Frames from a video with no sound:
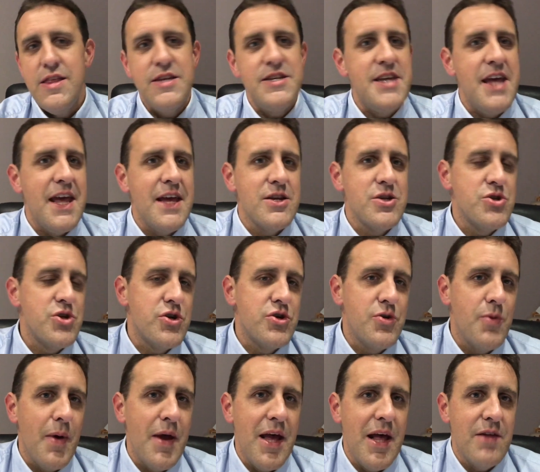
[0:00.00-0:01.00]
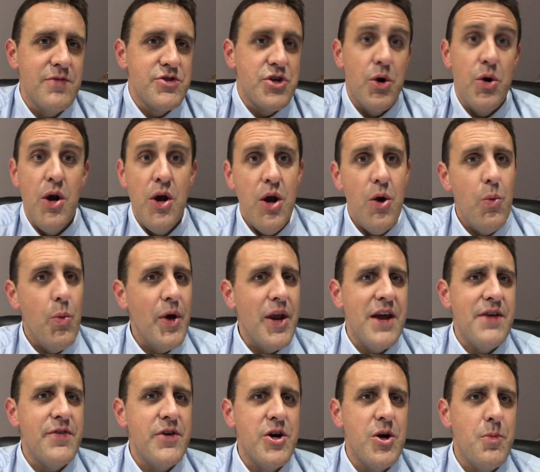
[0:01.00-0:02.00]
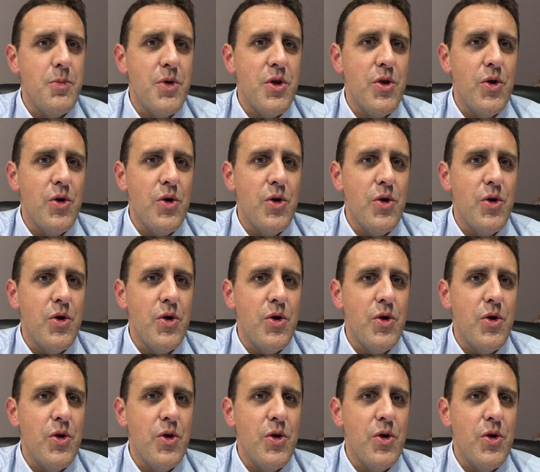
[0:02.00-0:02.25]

tens or twelves or whatever number